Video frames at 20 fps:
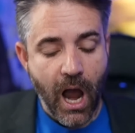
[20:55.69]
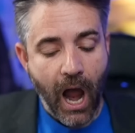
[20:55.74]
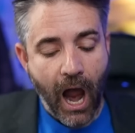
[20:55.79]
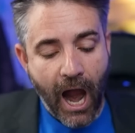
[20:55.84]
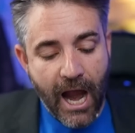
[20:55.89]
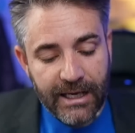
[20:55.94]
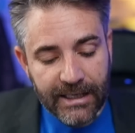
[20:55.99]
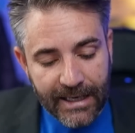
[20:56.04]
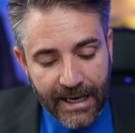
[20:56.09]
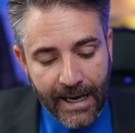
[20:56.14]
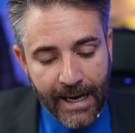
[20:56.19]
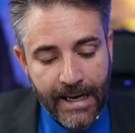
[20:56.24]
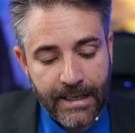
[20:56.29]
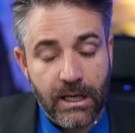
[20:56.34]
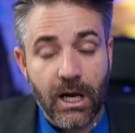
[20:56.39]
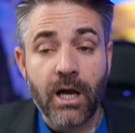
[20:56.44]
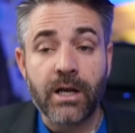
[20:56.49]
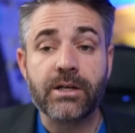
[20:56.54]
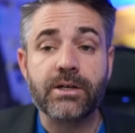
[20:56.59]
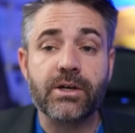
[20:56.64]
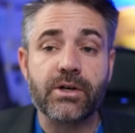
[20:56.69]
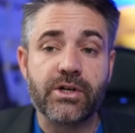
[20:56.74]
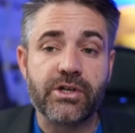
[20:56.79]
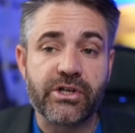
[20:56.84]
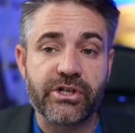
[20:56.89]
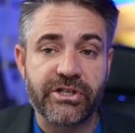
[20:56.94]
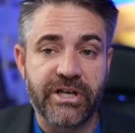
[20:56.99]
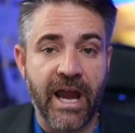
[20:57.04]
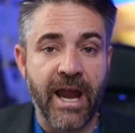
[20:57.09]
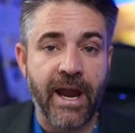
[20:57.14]
can't
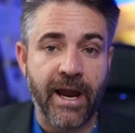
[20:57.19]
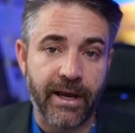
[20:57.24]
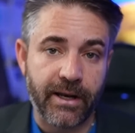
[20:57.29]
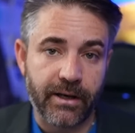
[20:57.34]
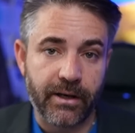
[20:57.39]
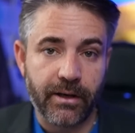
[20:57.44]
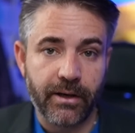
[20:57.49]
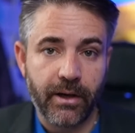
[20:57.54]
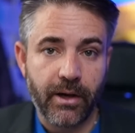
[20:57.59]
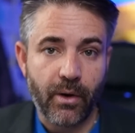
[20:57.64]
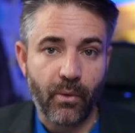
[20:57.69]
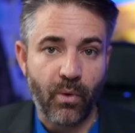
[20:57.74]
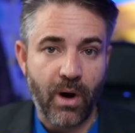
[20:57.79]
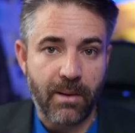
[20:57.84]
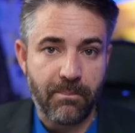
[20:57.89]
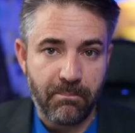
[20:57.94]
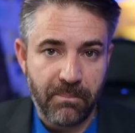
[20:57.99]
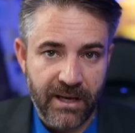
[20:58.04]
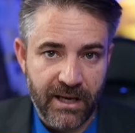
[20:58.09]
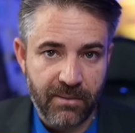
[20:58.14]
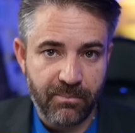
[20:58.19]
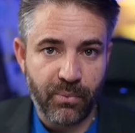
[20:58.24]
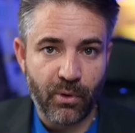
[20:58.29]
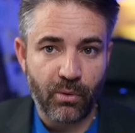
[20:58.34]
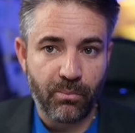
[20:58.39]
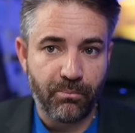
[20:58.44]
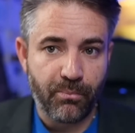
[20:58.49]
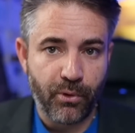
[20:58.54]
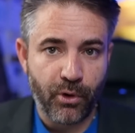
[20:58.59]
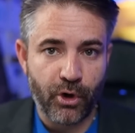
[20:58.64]
understand why
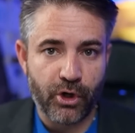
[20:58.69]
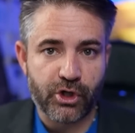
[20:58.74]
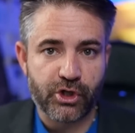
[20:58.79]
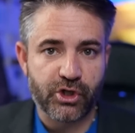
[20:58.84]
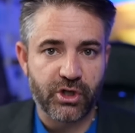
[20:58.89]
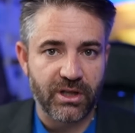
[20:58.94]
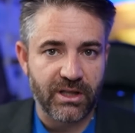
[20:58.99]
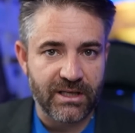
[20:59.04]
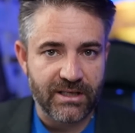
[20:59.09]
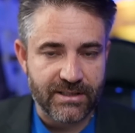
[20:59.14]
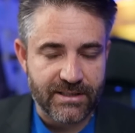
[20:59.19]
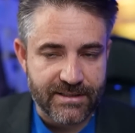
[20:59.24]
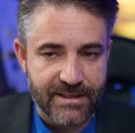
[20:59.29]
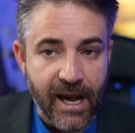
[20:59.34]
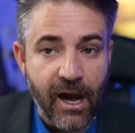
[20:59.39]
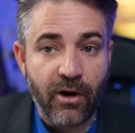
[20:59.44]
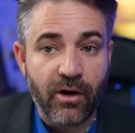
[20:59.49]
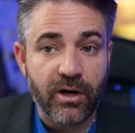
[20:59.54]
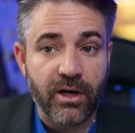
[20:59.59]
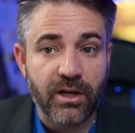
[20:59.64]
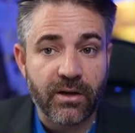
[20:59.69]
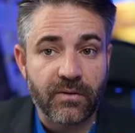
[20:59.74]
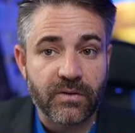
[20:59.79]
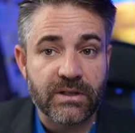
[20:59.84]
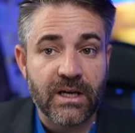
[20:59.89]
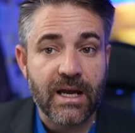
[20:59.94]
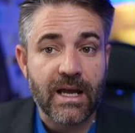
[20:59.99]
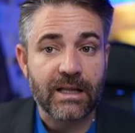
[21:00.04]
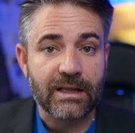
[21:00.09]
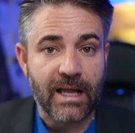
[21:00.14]
people push these narratives
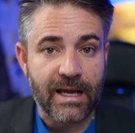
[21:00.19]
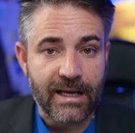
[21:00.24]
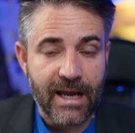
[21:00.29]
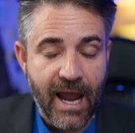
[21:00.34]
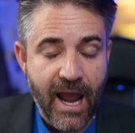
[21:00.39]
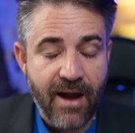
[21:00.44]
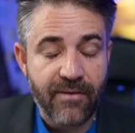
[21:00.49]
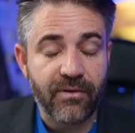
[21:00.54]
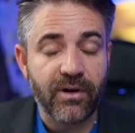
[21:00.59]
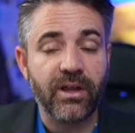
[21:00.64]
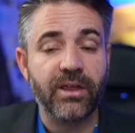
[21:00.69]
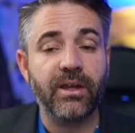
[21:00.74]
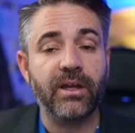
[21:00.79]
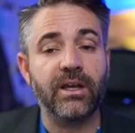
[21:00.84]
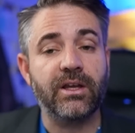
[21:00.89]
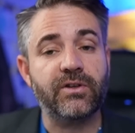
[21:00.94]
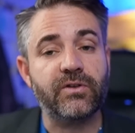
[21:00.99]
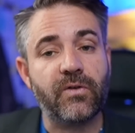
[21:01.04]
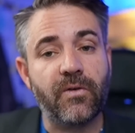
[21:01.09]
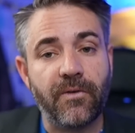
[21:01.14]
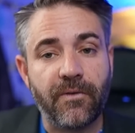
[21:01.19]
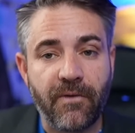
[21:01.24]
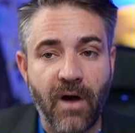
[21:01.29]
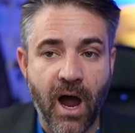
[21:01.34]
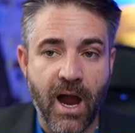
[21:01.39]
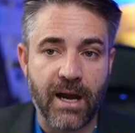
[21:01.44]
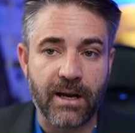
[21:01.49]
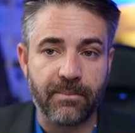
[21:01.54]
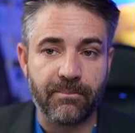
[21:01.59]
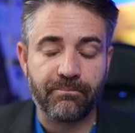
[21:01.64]
like everything is
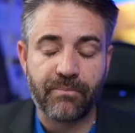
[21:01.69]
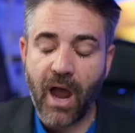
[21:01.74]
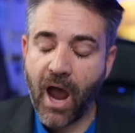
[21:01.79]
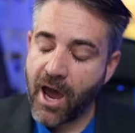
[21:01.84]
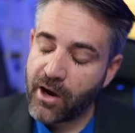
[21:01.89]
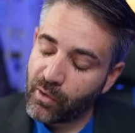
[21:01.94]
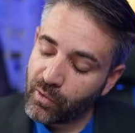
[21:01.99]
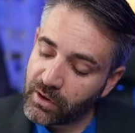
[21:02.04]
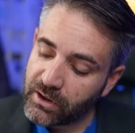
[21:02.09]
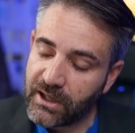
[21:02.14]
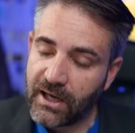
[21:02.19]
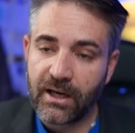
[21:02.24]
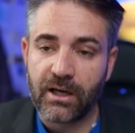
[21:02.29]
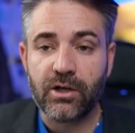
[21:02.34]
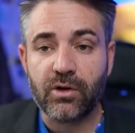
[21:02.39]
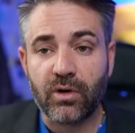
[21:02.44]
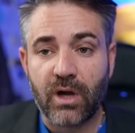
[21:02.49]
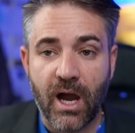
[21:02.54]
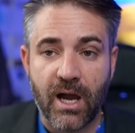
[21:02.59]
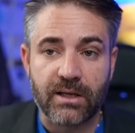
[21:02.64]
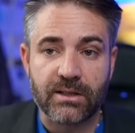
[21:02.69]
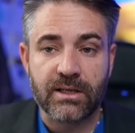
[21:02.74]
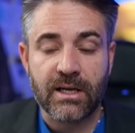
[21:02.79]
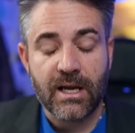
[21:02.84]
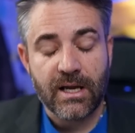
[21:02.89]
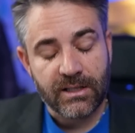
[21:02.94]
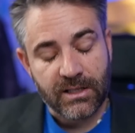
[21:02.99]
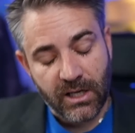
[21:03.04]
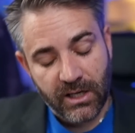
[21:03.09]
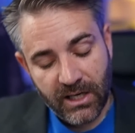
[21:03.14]
fine. I don't get it, you guys.
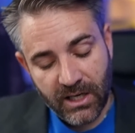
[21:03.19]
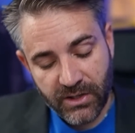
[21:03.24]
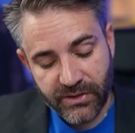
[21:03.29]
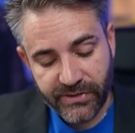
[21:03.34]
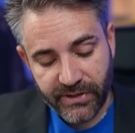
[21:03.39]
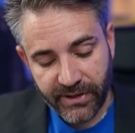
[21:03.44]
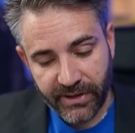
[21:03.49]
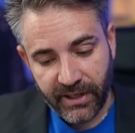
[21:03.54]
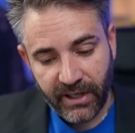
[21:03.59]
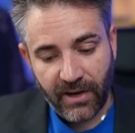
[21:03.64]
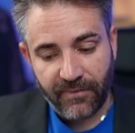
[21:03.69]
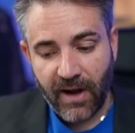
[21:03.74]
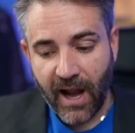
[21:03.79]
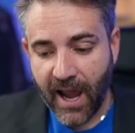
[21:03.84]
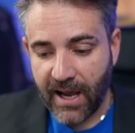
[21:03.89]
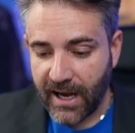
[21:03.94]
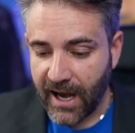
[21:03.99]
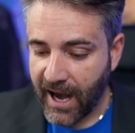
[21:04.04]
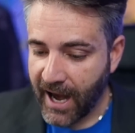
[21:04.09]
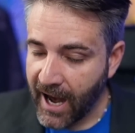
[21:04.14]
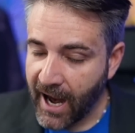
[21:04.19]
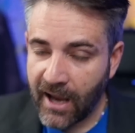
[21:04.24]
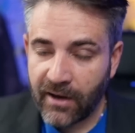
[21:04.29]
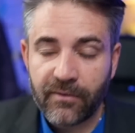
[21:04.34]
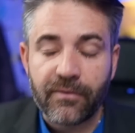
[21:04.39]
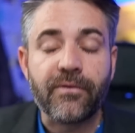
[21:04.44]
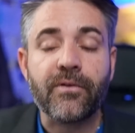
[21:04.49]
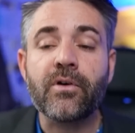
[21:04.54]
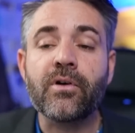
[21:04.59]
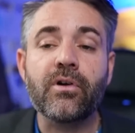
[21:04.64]
Now, here's the thing. I've had a
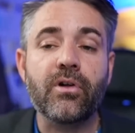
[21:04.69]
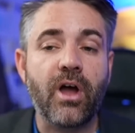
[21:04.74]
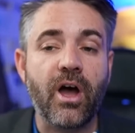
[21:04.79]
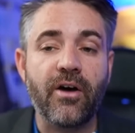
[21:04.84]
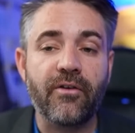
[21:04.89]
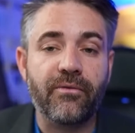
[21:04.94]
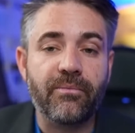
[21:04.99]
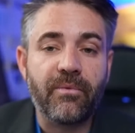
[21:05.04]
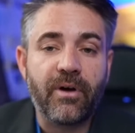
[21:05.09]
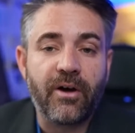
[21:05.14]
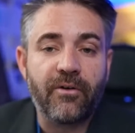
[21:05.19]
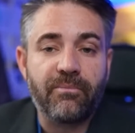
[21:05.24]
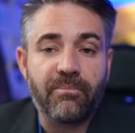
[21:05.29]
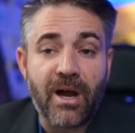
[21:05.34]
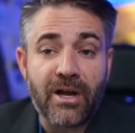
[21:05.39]
handful of my